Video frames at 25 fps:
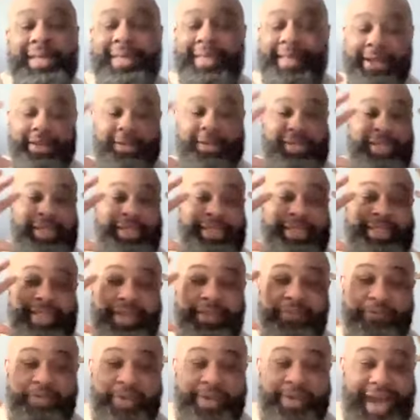There's a
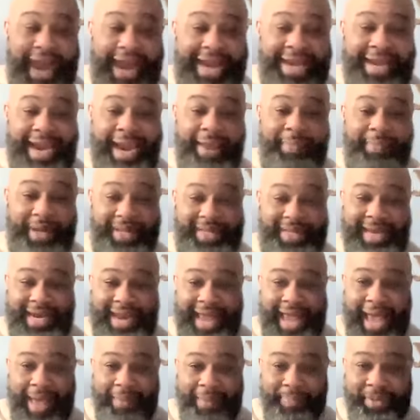different dynamic that
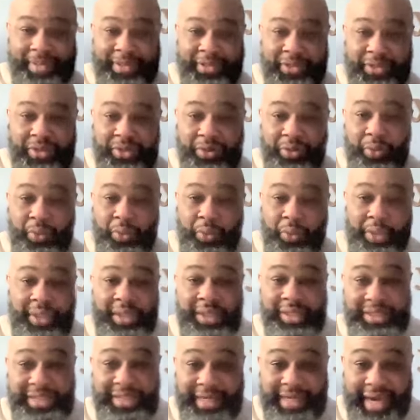happens when
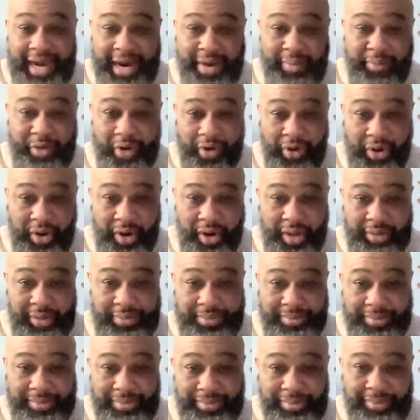there's a camera on,
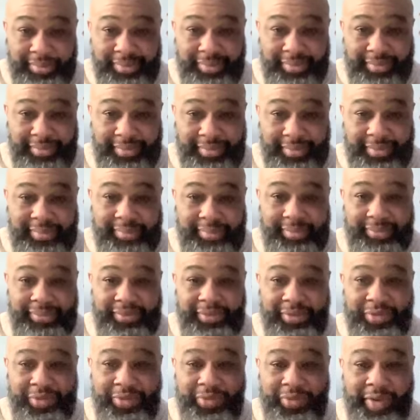
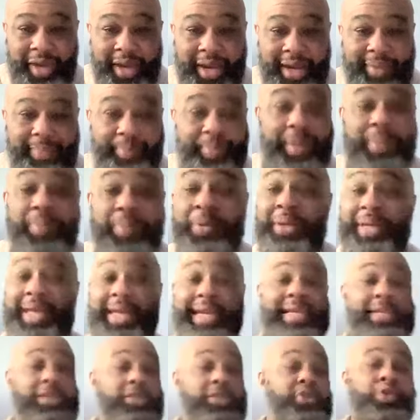right? People
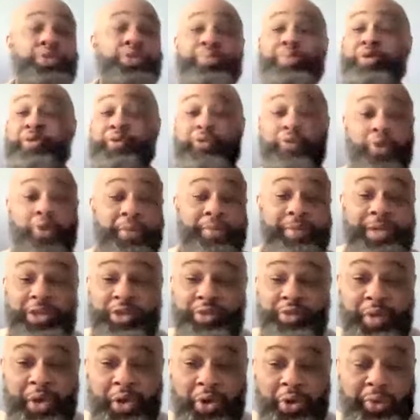get into
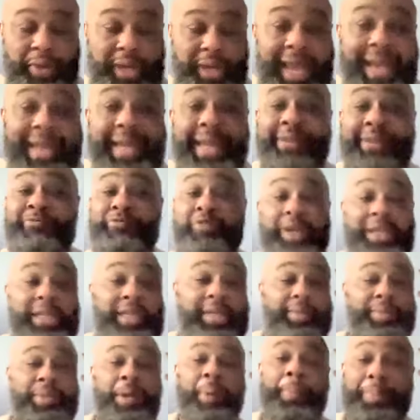performance mode and they
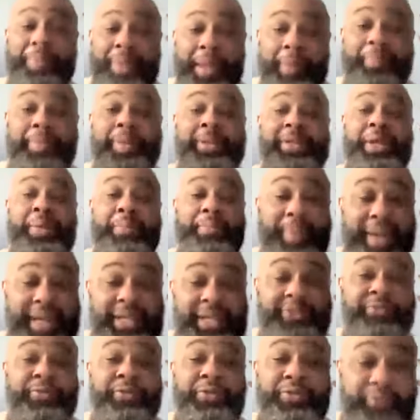put their
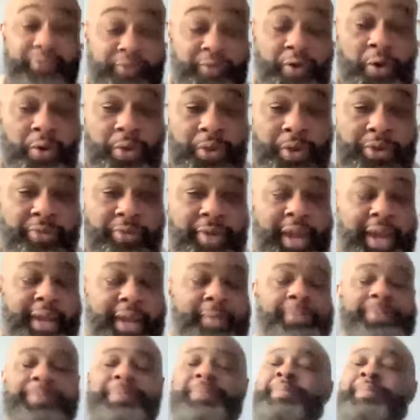best foot forward, right?